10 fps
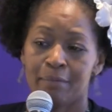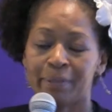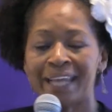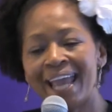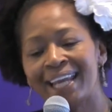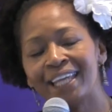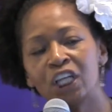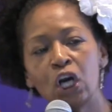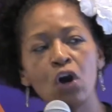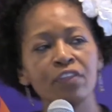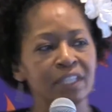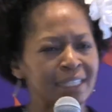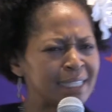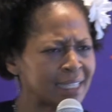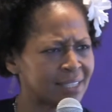But had he gone
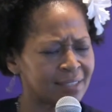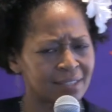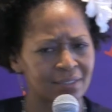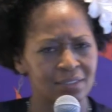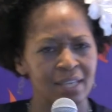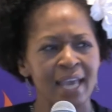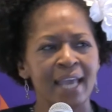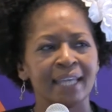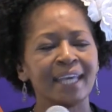the distance,